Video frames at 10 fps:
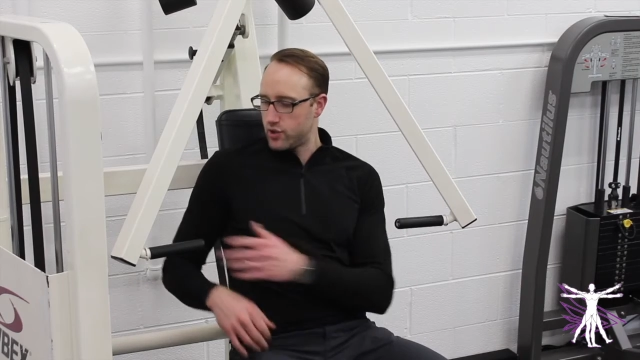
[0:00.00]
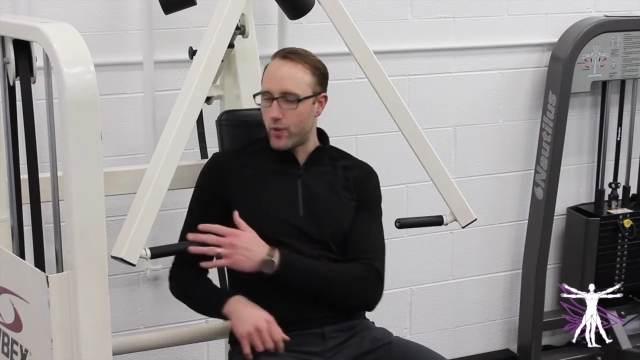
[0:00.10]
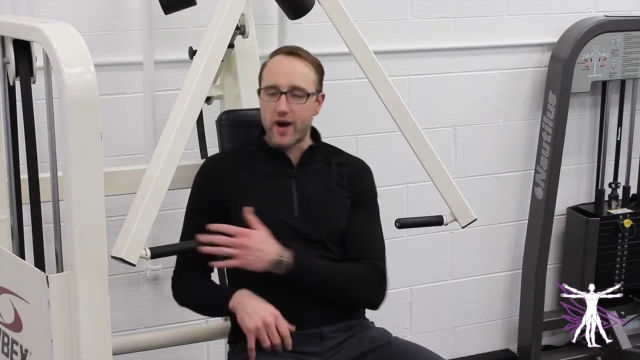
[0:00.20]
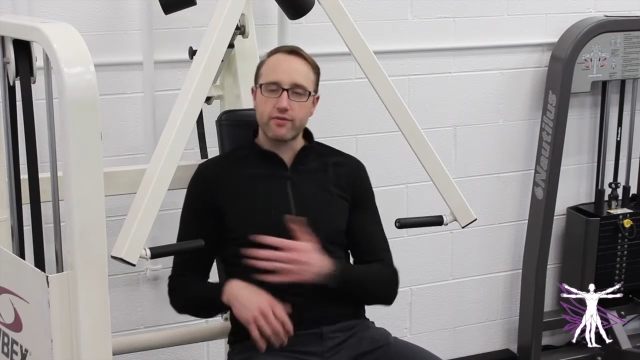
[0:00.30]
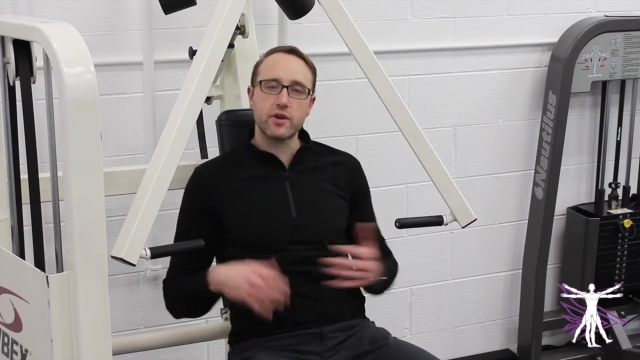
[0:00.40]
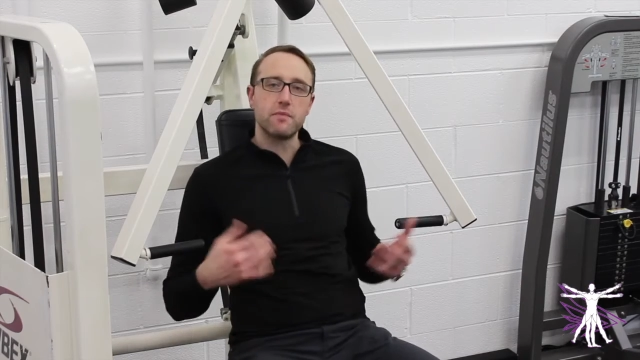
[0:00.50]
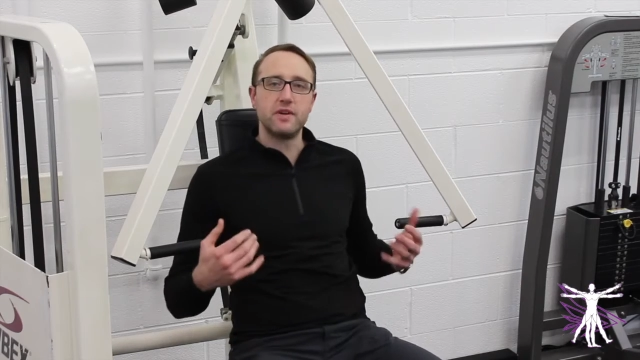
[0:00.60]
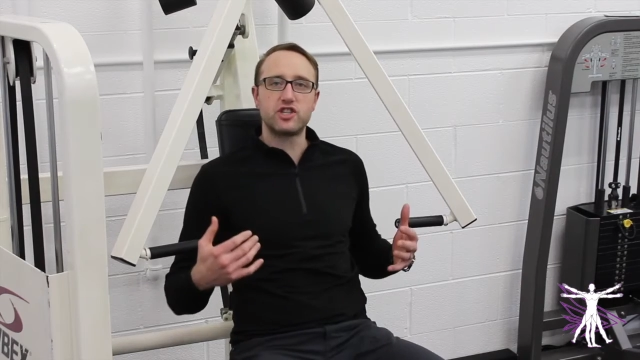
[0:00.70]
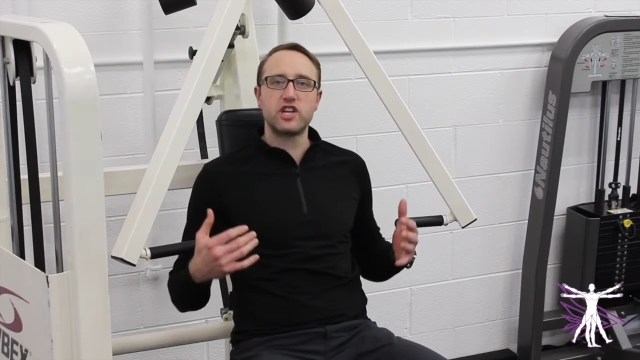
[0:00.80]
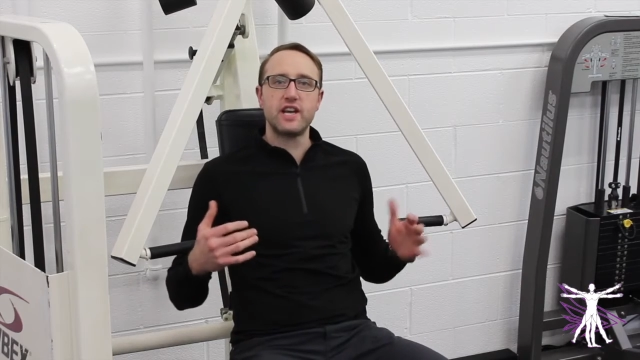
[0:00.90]
to whoever the
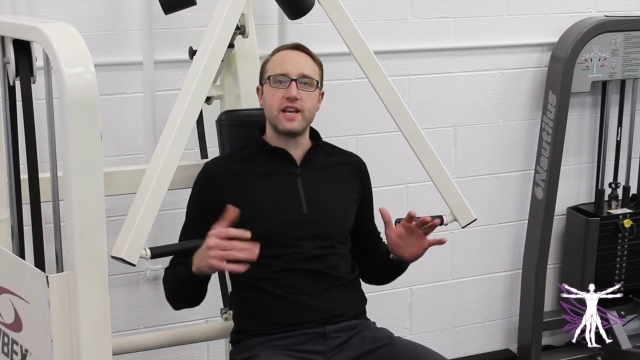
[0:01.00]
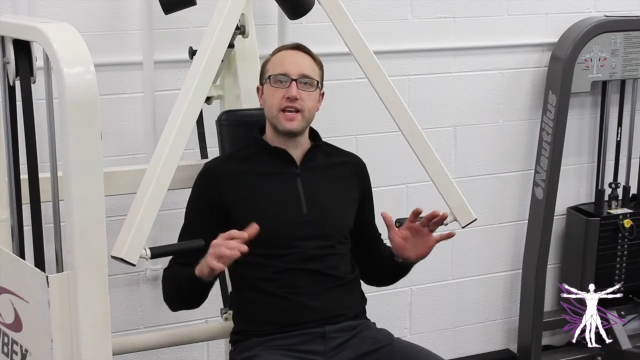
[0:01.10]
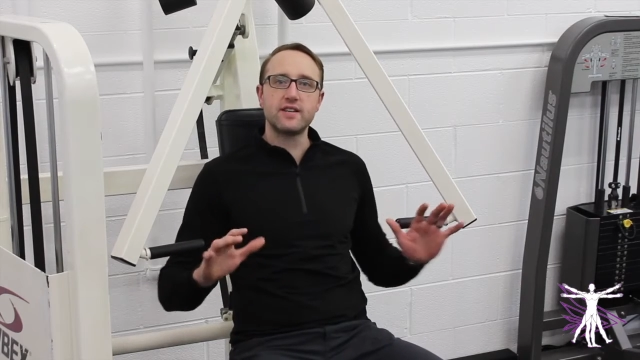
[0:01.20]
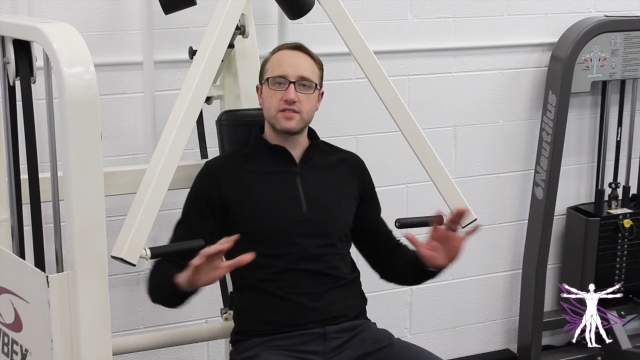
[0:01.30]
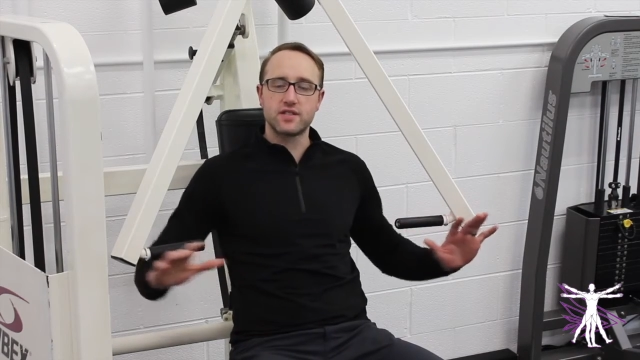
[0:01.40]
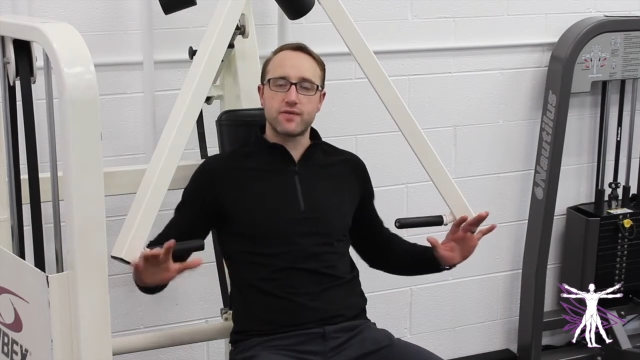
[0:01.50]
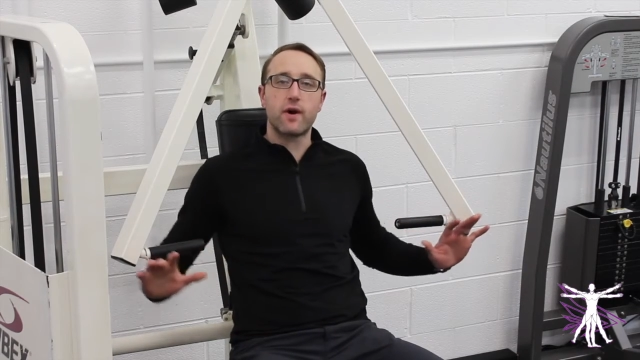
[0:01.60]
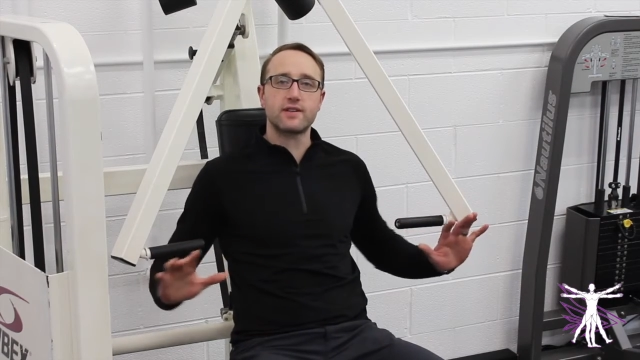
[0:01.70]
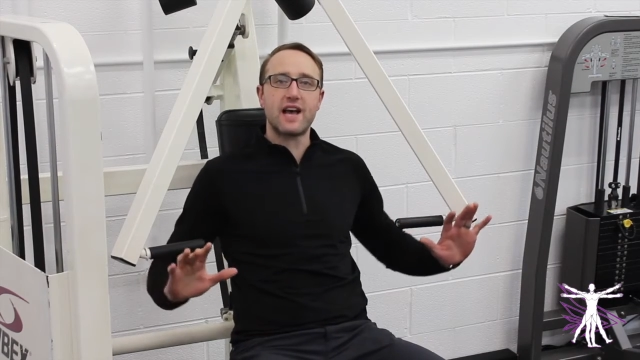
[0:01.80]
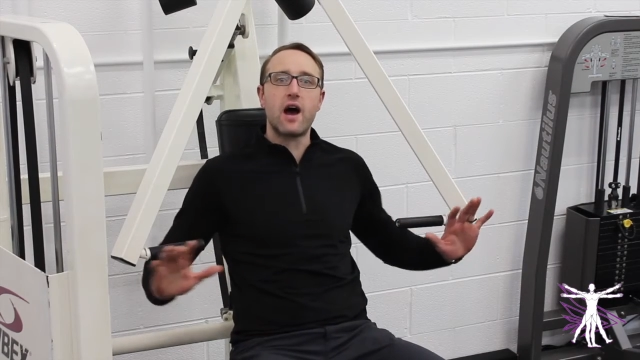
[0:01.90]
machine is as
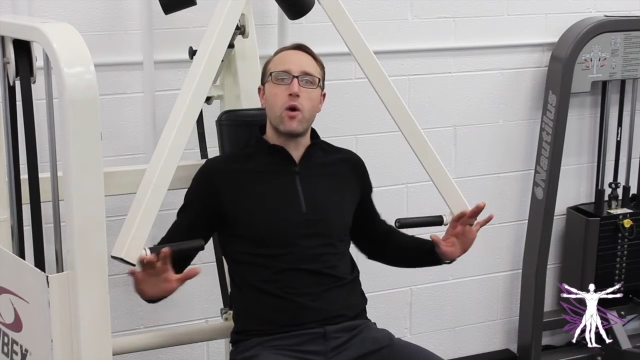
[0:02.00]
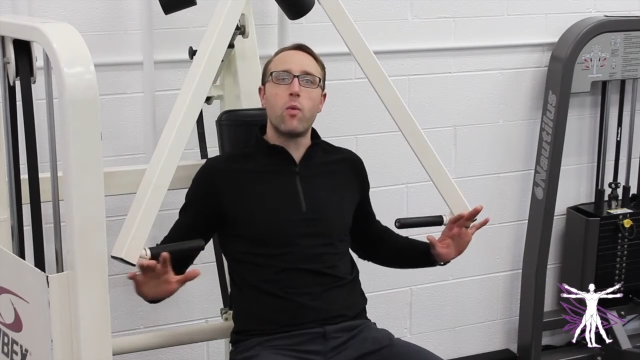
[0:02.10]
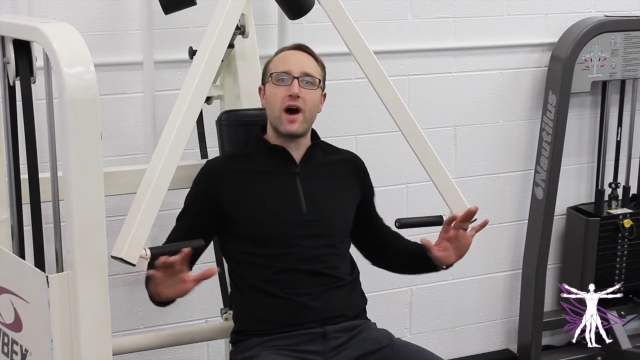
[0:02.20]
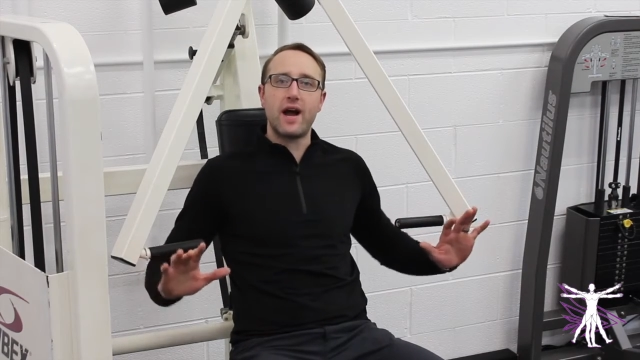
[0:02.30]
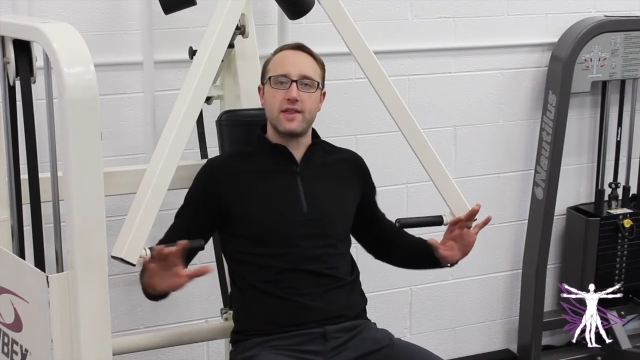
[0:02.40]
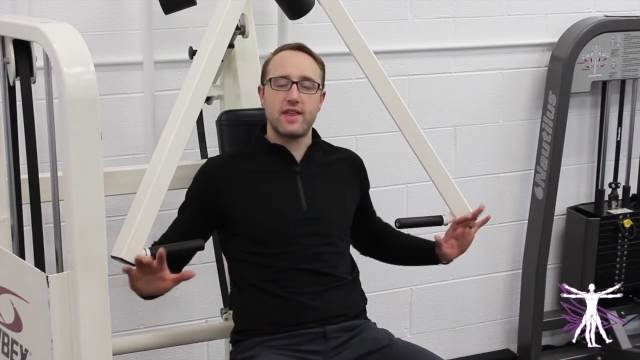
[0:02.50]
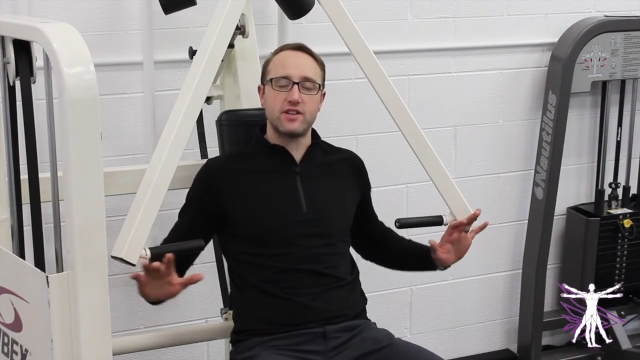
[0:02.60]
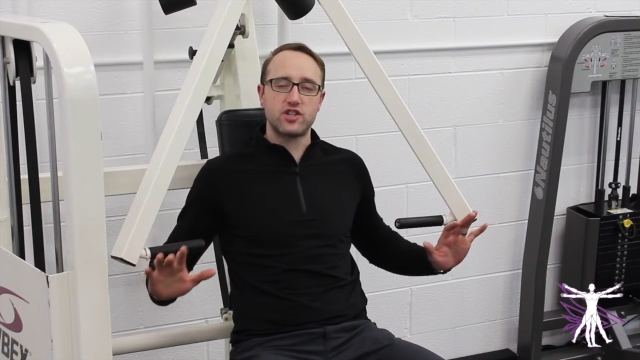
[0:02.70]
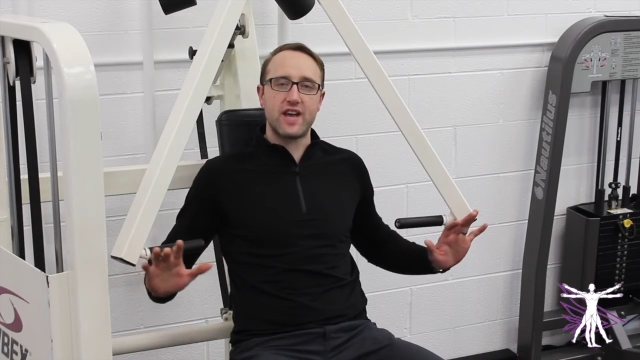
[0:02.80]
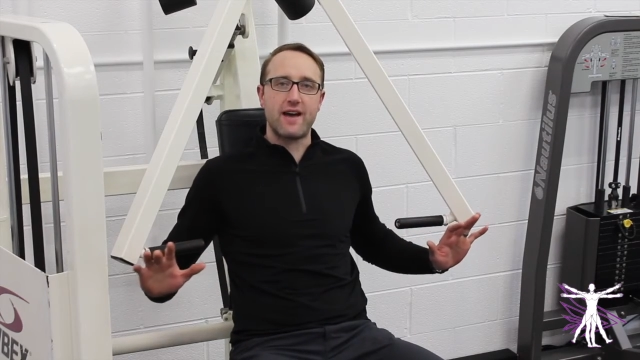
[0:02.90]
far as how wide
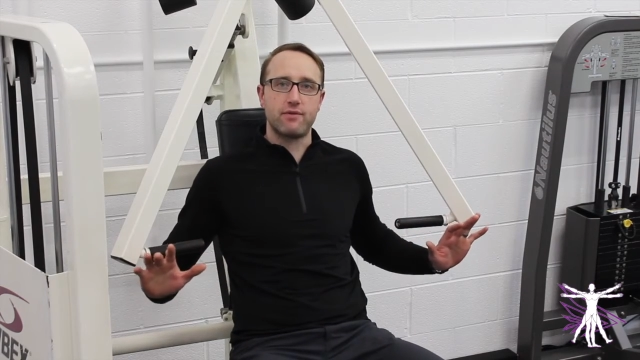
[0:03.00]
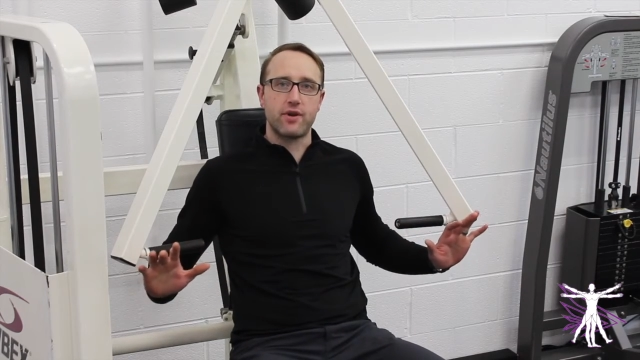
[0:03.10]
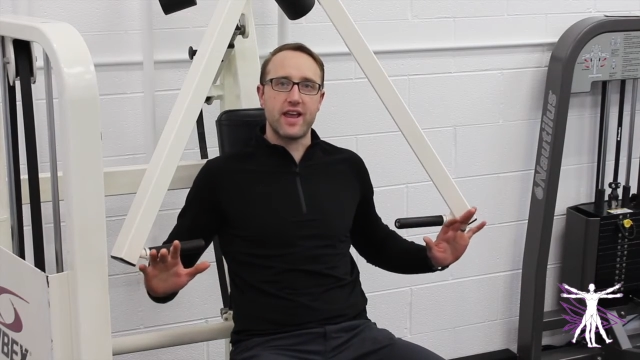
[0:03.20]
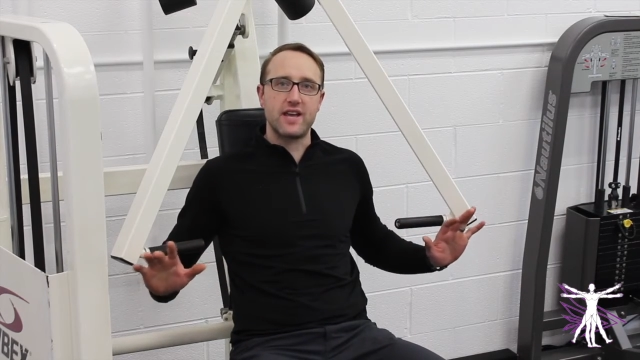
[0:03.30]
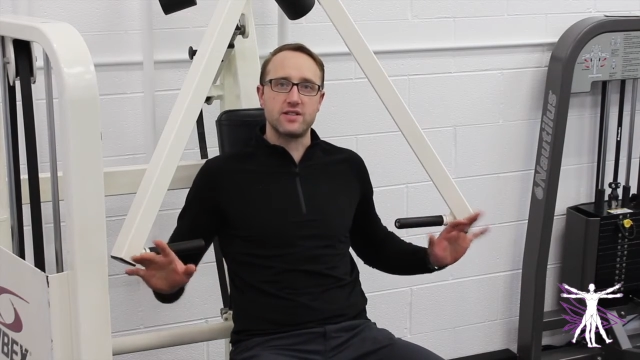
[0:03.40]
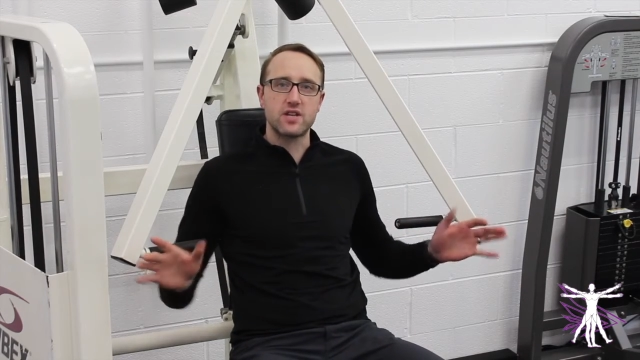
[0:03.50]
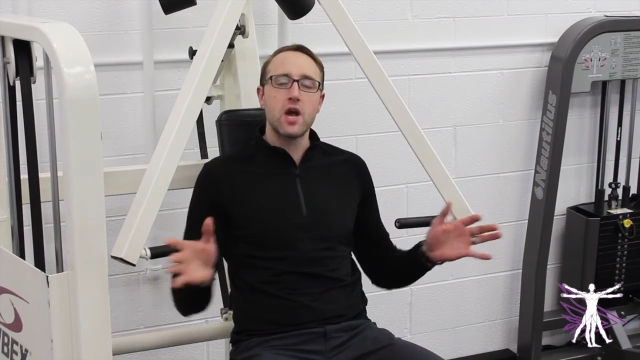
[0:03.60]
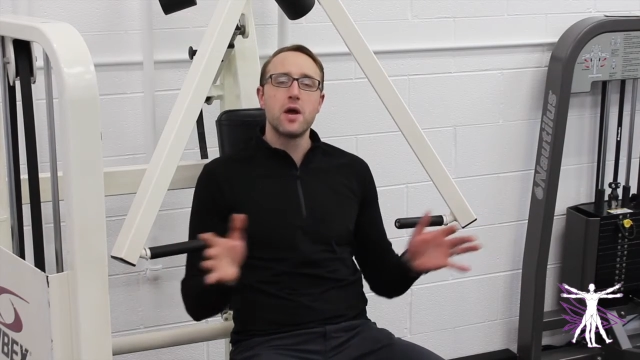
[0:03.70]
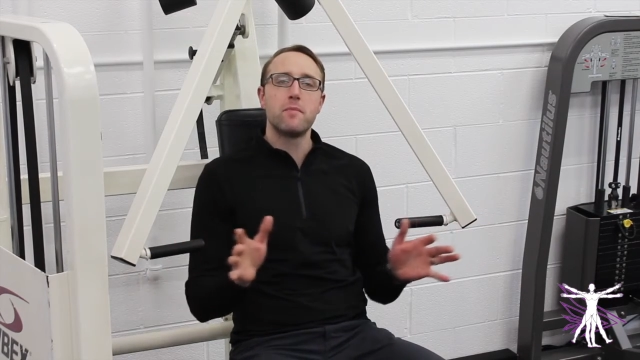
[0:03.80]
they should have their hands.